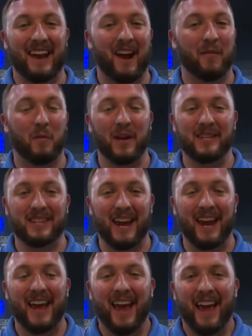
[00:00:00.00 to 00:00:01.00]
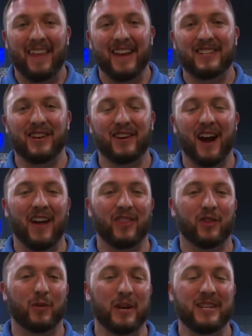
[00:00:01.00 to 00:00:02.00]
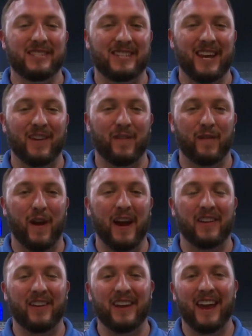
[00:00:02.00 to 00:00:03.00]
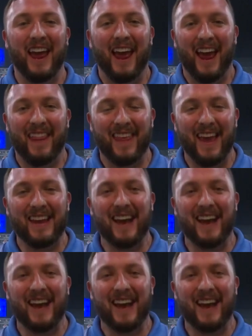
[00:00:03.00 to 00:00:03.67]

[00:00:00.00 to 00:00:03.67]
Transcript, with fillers: And on Wednesday, they took on three-seed Franklin, and they